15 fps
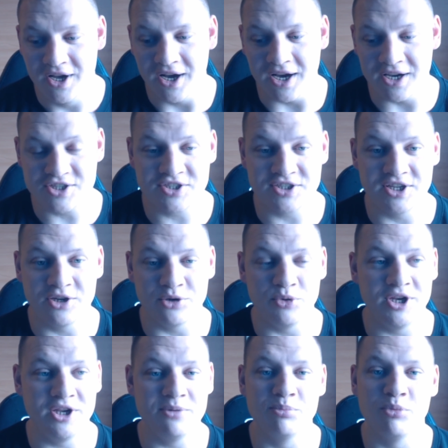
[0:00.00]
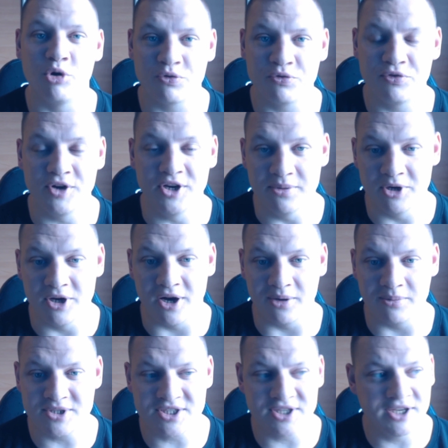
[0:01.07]
I just think we need more freedom in
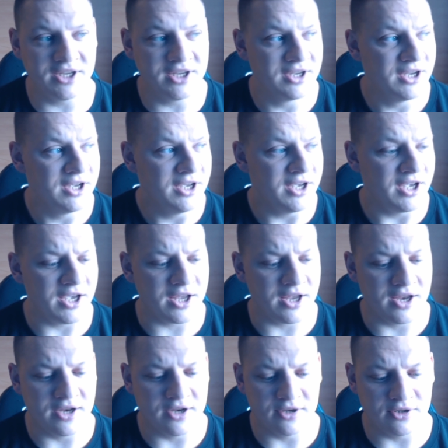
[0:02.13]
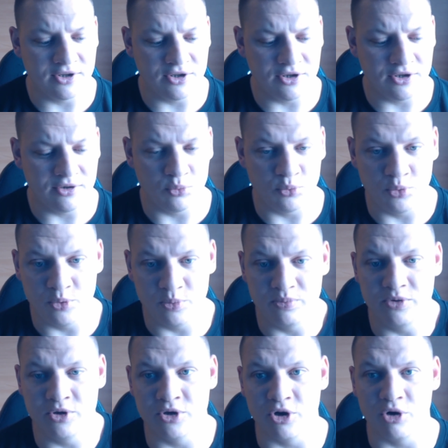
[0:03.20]
arm wrestling. And,
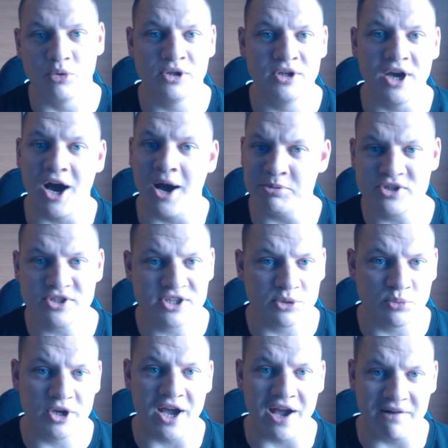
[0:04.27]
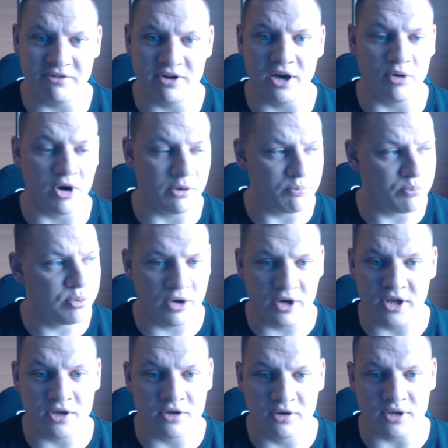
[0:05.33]
the options that we have now are
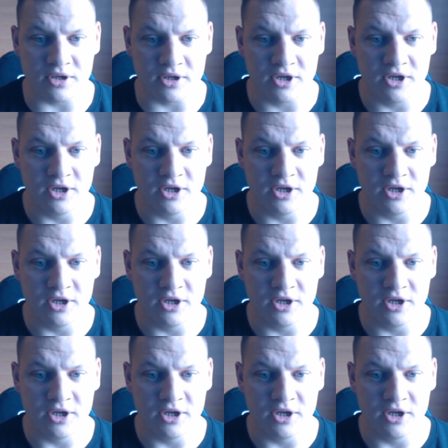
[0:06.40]
pretty good.